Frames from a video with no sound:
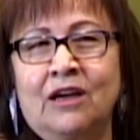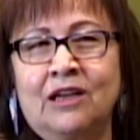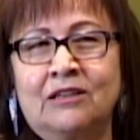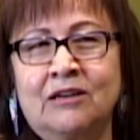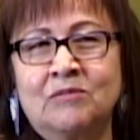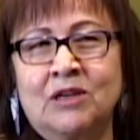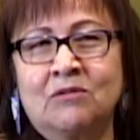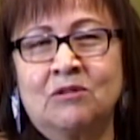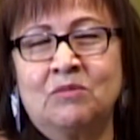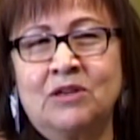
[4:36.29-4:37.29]
at times I
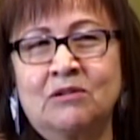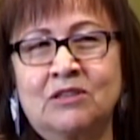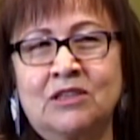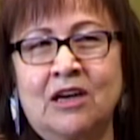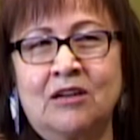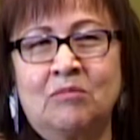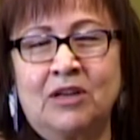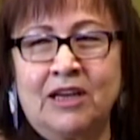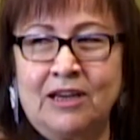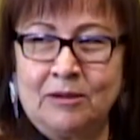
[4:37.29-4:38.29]
would be outside
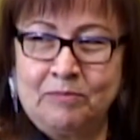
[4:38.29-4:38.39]
playing